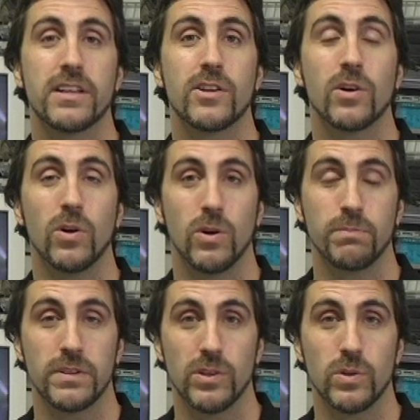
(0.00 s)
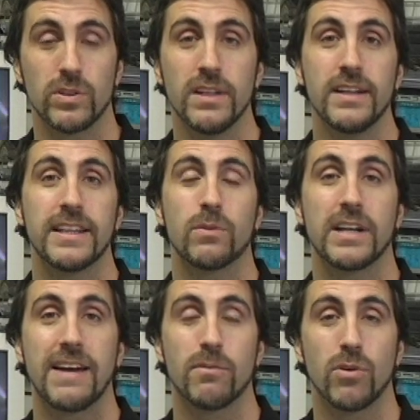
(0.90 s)
in their home use, they
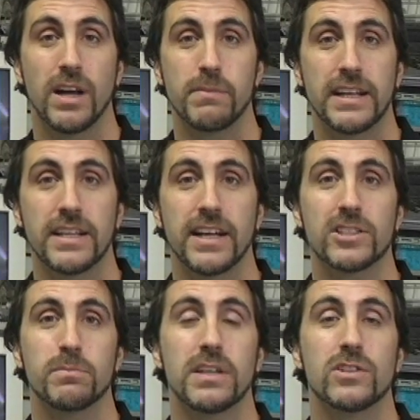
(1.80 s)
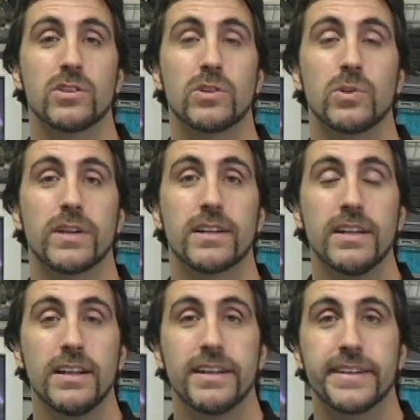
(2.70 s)
want to have a broadband connection because they're doing
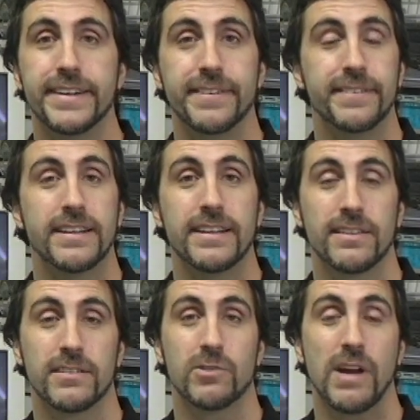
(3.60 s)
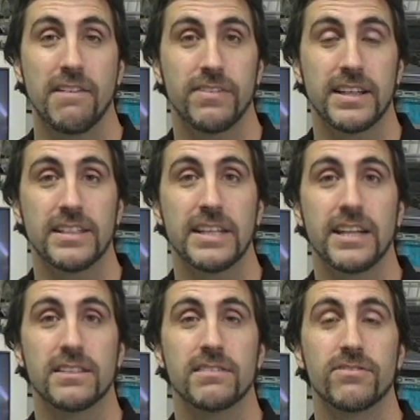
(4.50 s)
uh, graphic
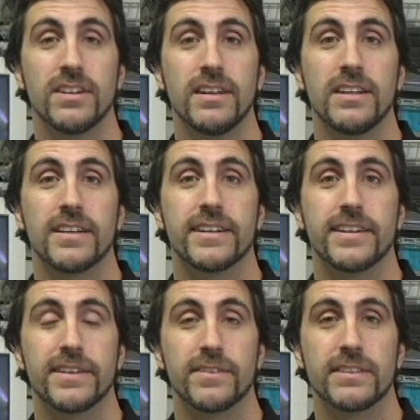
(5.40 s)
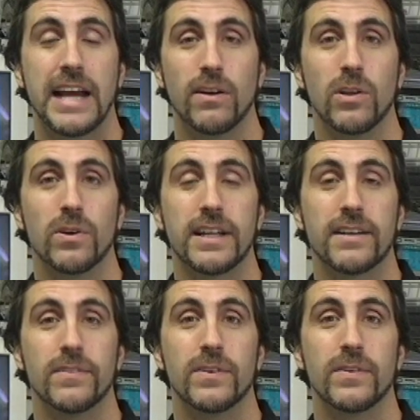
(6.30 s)
intensive uh,
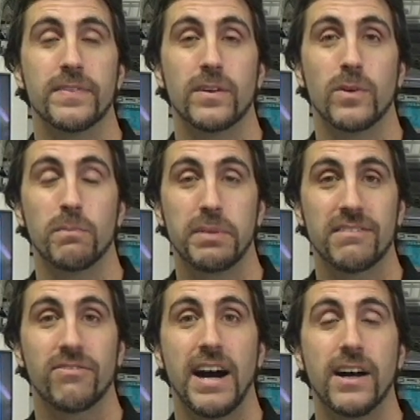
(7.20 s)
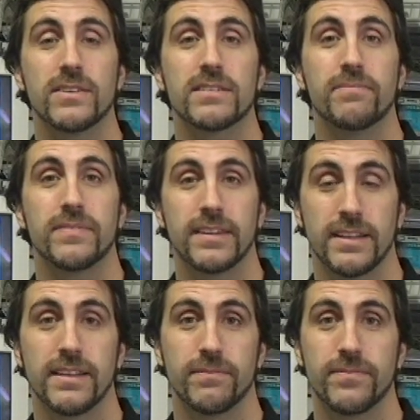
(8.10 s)
downloading or big files.
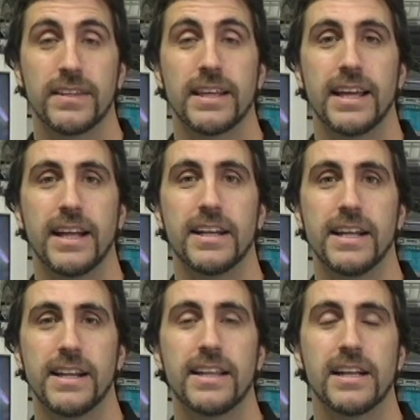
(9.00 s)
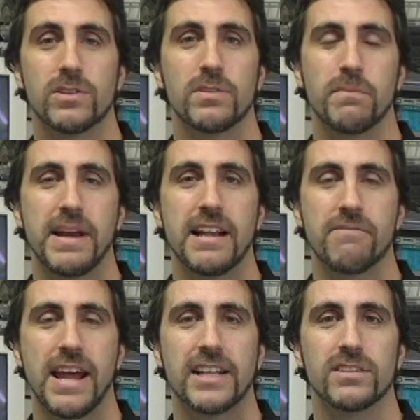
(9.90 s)
And, and that's the main
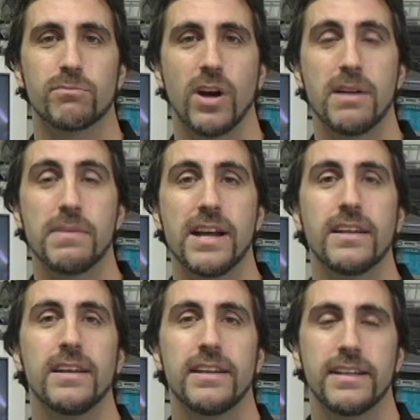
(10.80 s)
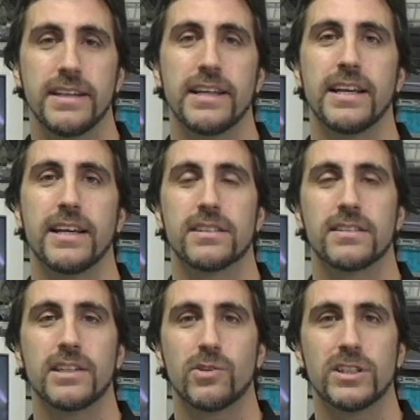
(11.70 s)
advantage of broadband is
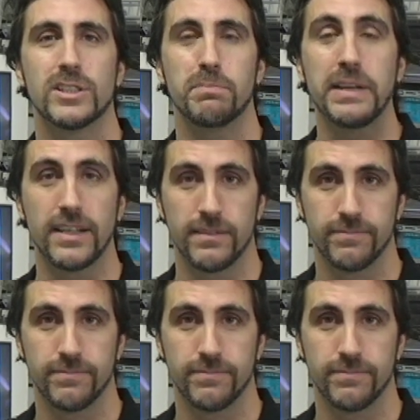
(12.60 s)
the increased speed.